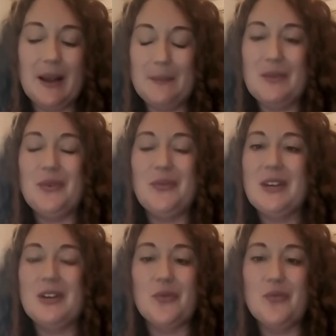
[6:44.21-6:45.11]
if we
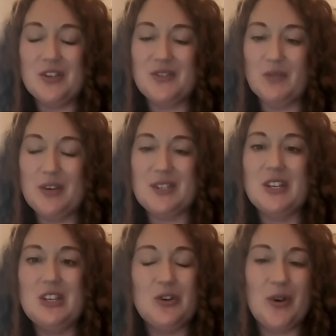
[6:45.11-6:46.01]
think of the
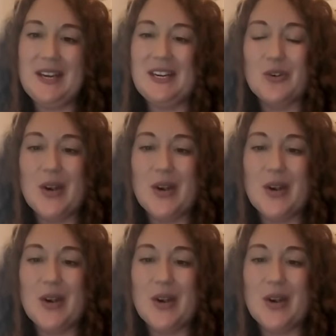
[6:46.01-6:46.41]
Russo-Ukrainian